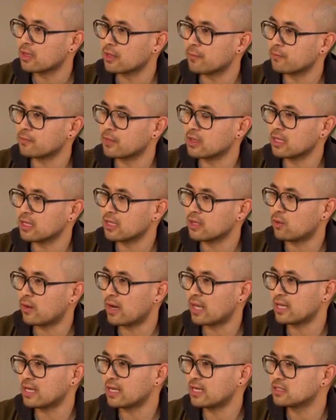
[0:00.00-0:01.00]
you know, while
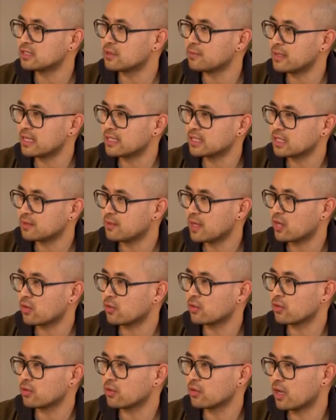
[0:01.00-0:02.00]
it is a piece about
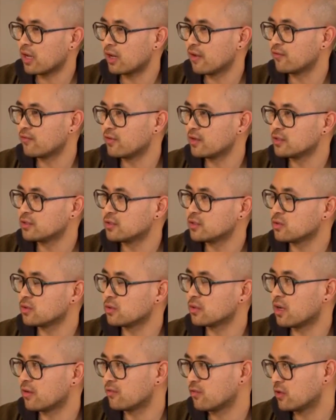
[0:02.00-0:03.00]
love and two
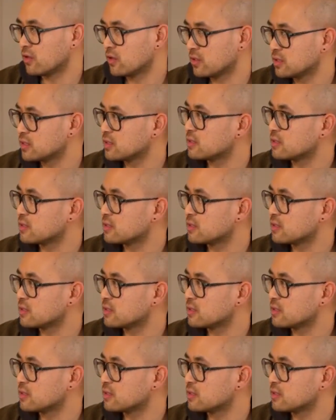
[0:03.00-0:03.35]
lovers,